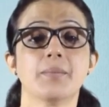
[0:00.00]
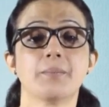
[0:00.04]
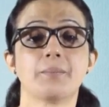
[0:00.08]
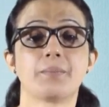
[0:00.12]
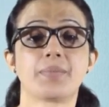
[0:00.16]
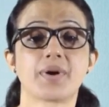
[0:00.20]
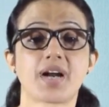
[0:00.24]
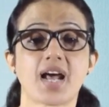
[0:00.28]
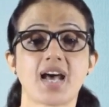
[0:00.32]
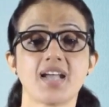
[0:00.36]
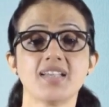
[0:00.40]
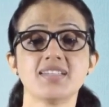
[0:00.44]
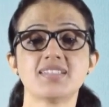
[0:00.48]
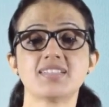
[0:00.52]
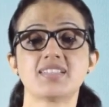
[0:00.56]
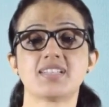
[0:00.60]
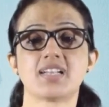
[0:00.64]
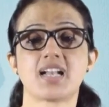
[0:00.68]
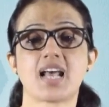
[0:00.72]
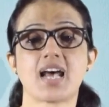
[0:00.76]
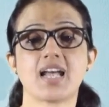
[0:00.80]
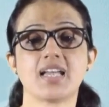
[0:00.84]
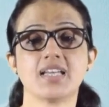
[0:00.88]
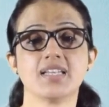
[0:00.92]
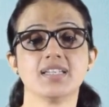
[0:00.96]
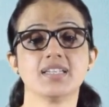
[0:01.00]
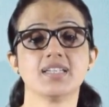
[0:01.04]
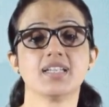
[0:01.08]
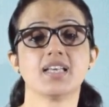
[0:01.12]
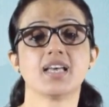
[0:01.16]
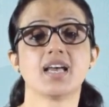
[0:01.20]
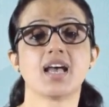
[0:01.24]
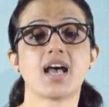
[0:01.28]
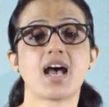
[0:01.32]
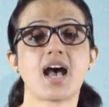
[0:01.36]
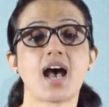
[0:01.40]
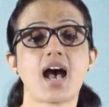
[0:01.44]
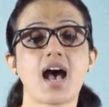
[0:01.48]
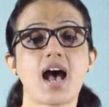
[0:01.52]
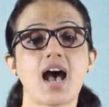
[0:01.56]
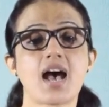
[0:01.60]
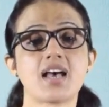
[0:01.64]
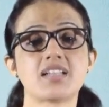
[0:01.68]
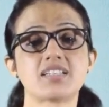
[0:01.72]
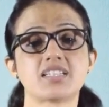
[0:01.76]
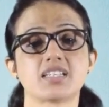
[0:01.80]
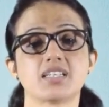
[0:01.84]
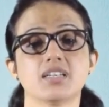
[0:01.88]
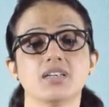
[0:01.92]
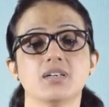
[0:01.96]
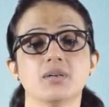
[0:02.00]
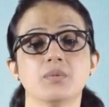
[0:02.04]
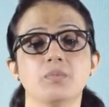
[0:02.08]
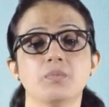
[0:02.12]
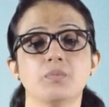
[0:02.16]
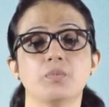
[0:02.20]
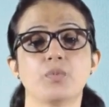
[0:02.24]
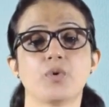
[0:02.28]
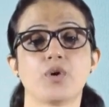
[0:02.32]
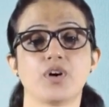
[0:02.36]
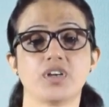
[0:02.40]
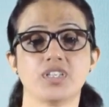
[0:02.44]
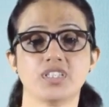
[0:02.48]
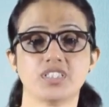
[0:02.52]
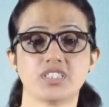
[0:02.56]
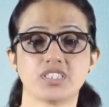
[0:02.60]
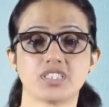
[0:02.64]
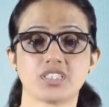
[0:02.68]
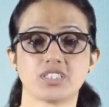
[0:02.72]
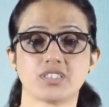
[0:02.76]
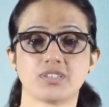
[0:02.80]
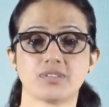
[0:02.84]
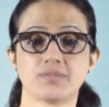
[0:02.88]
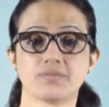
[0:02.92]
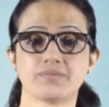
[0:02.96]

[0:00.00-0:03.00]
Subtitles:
price line at a point.